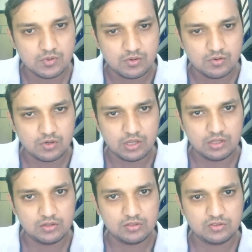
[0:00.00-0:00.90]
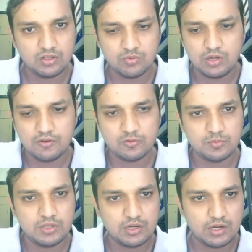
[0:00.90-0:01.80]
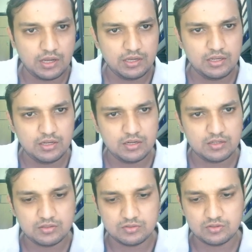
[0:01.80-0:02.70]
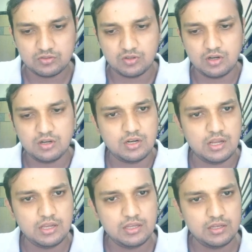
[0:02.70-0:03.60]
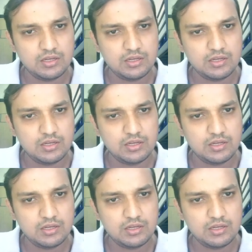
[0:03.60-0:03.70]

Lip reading: Okay, this cell would have to be a 9. This is not a 9.